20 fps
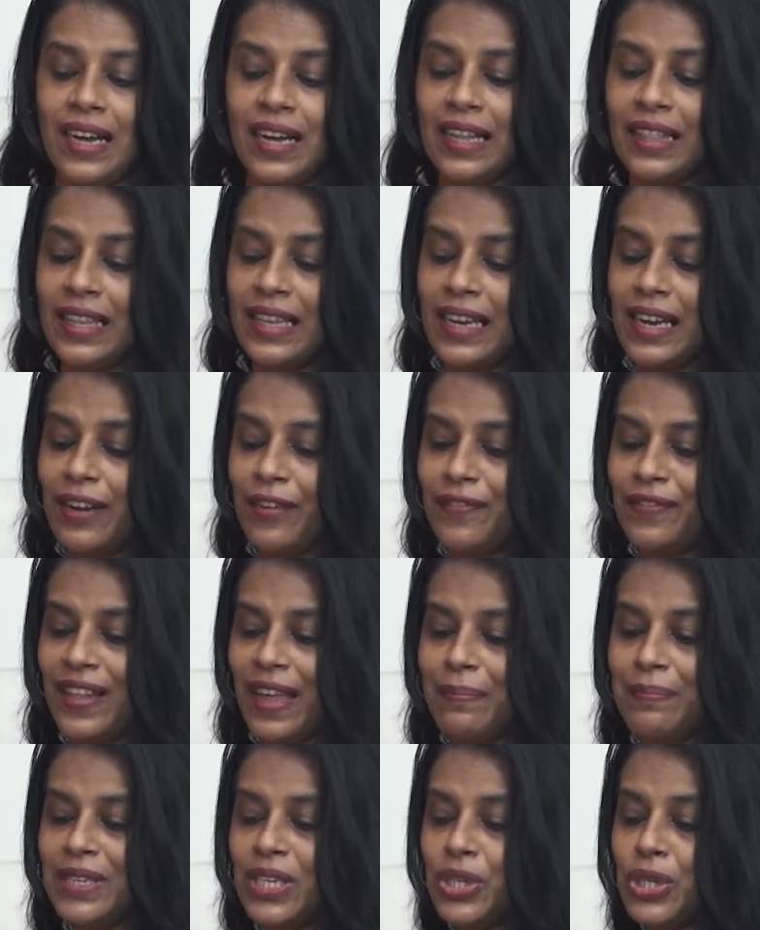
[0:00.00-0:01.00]
A little of
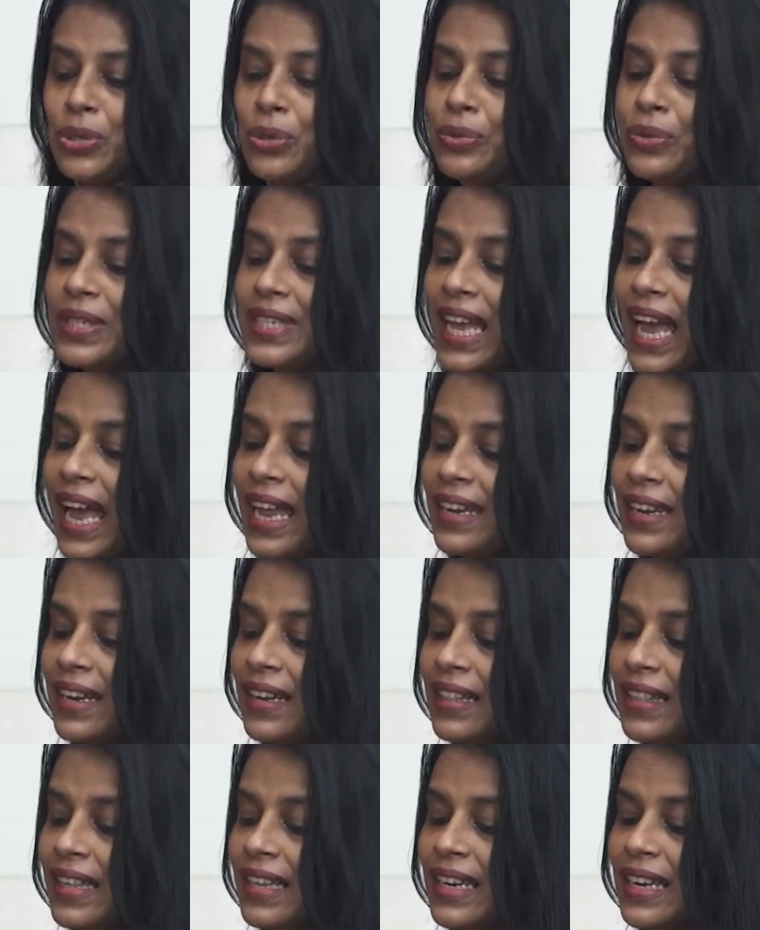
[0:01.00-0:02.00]
lemon juice and
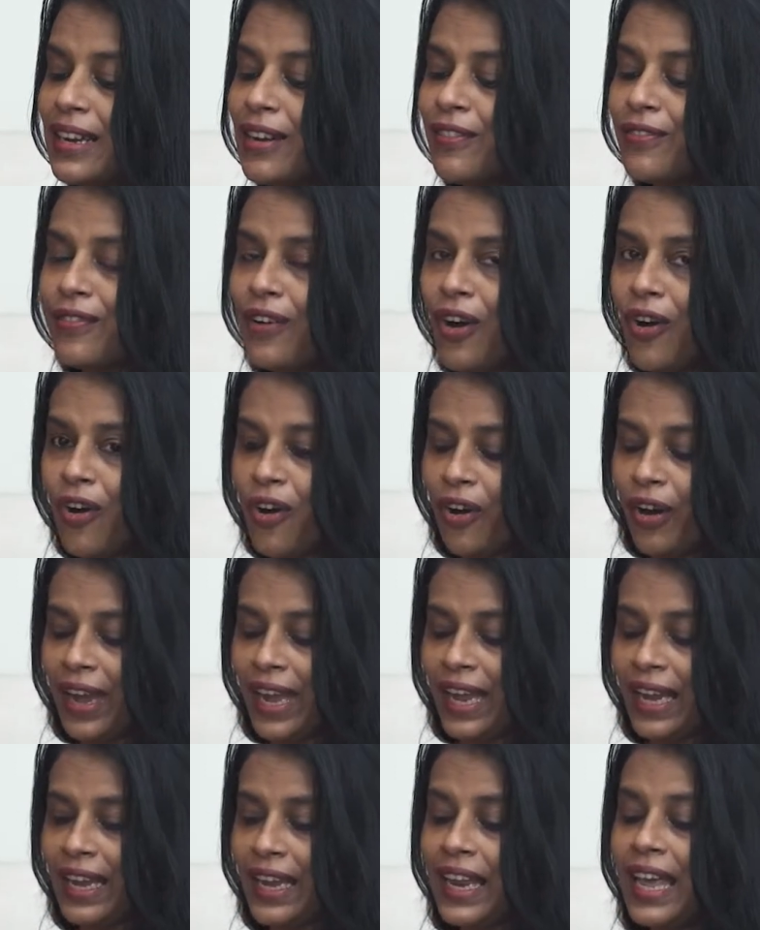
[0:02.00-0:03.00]
a little of
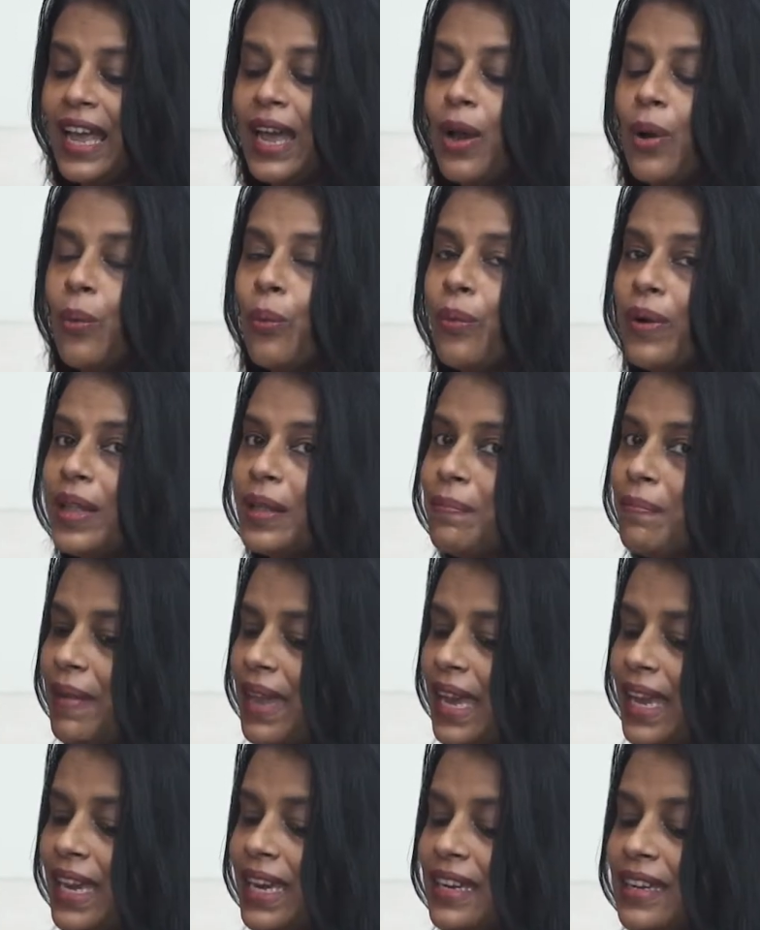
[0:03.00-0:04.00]
oil will
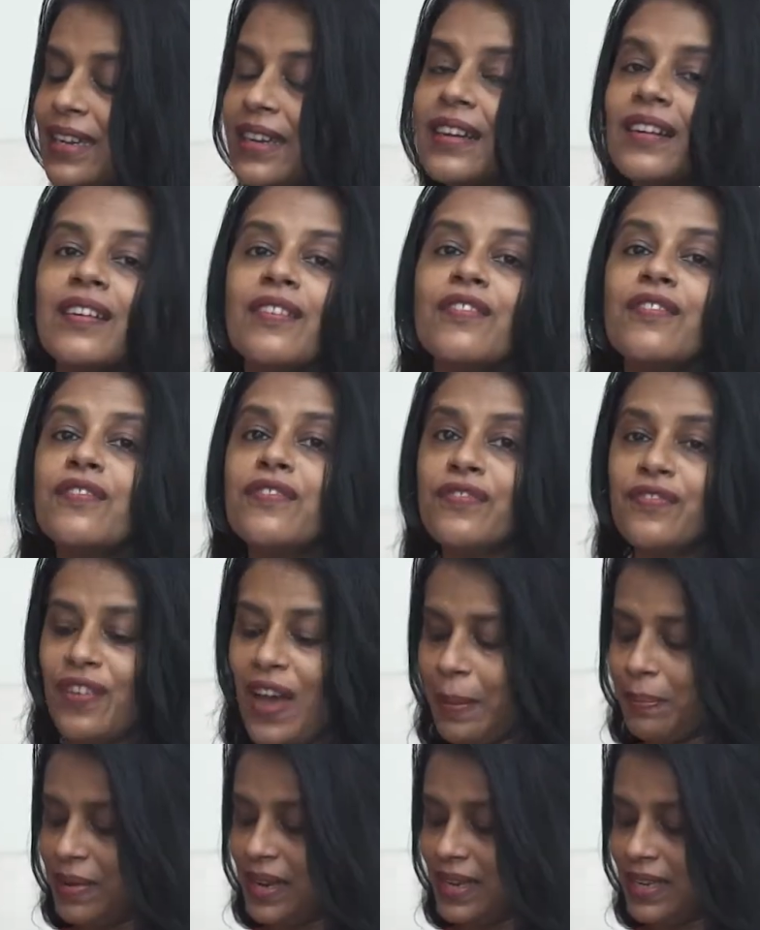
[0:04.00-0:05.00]
make it
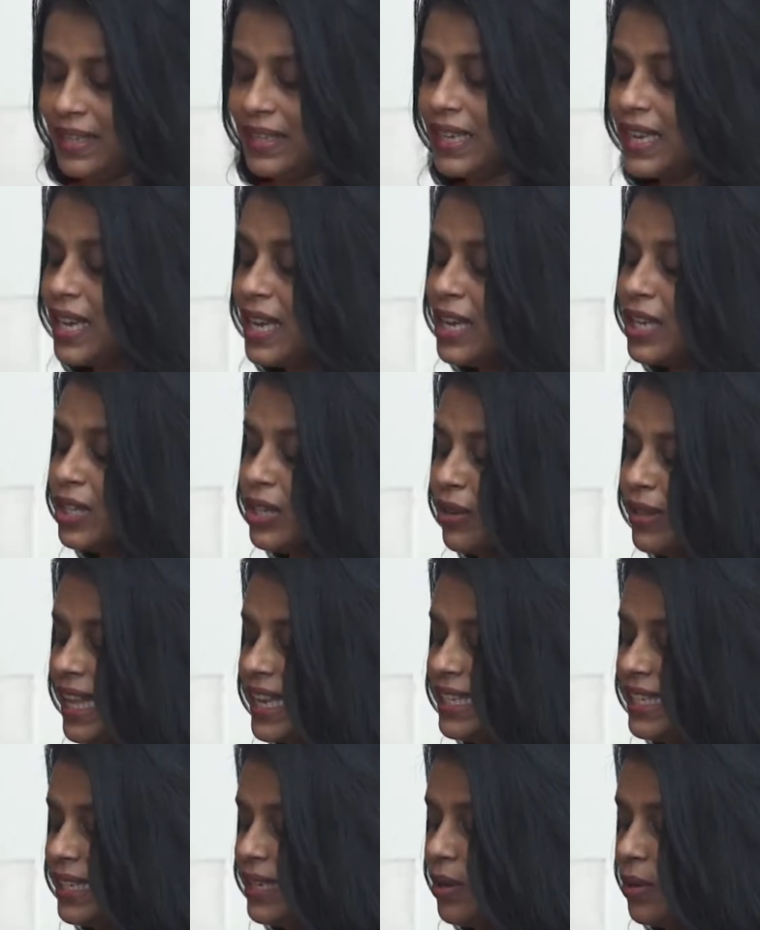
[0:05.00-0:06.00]
fabulous. So
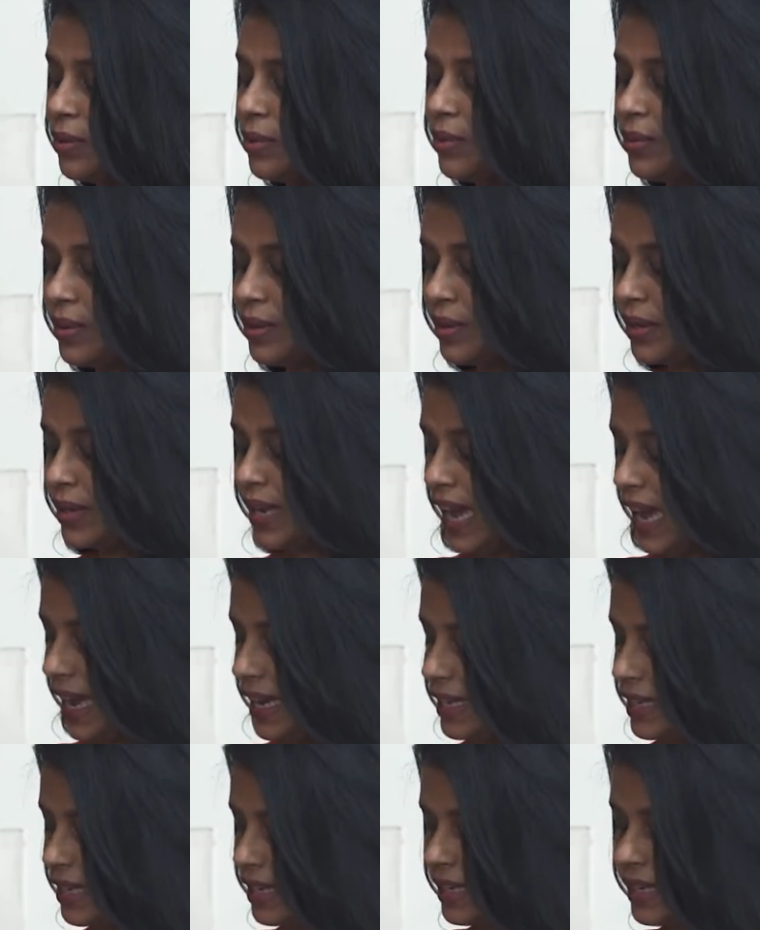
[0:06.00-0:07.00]
let's go
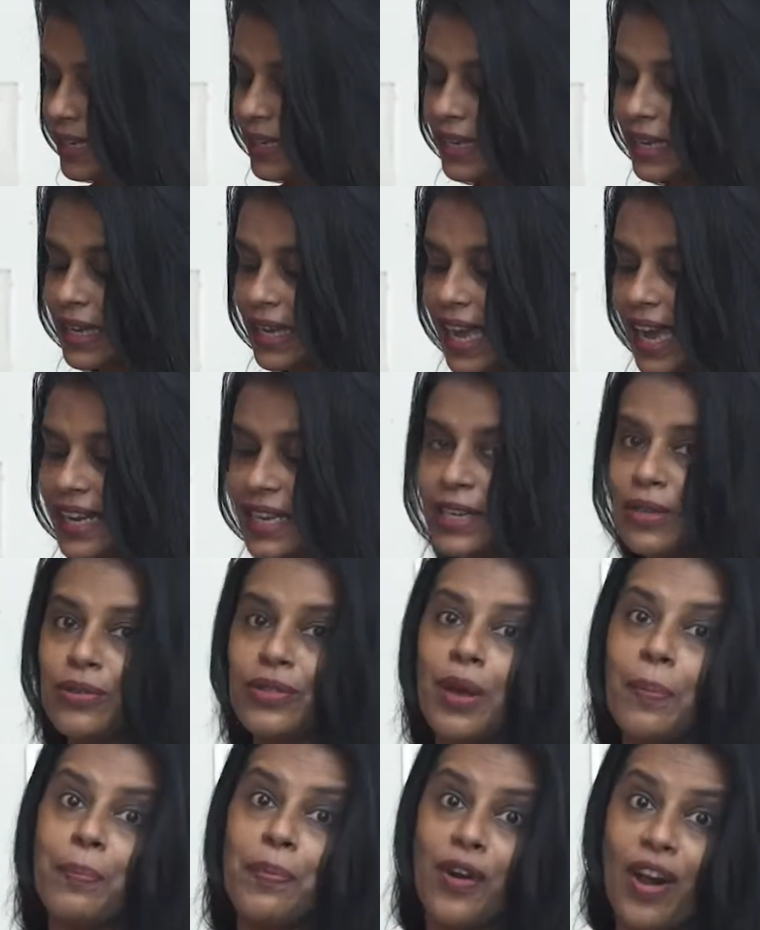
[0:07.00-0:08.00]
and get into
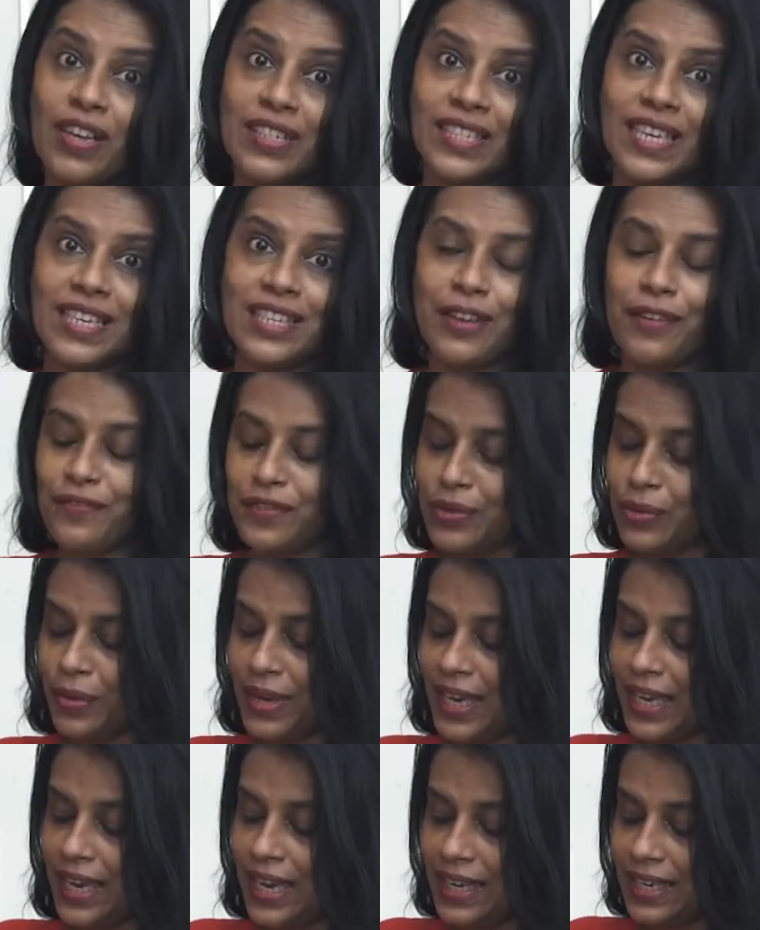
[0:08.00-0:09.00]
the process of
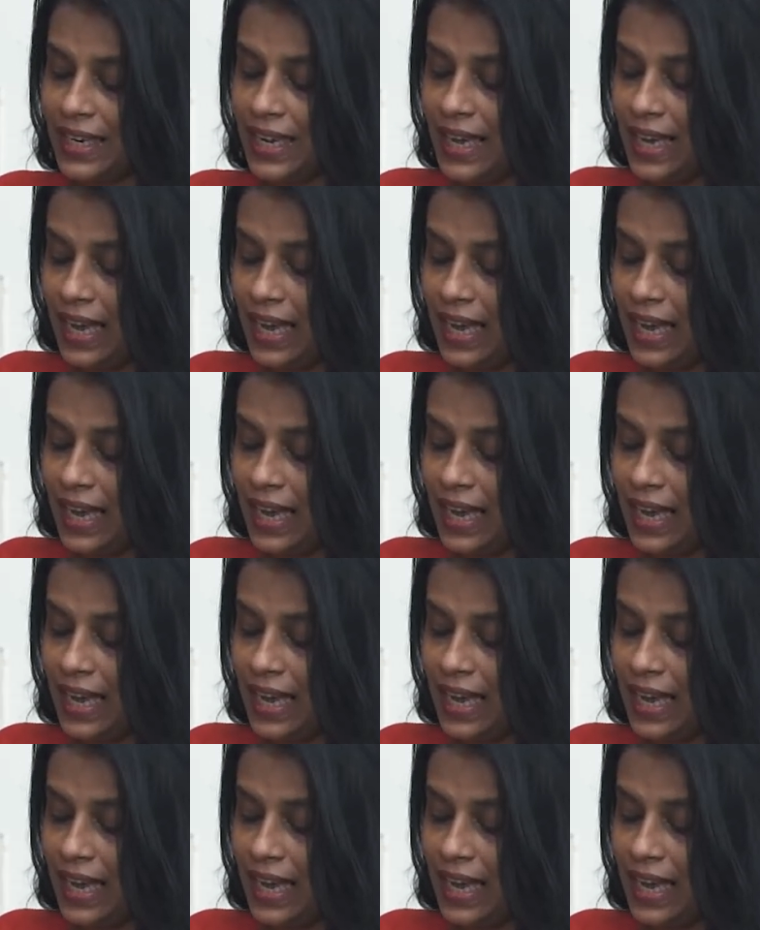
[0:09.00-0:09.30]
doing it.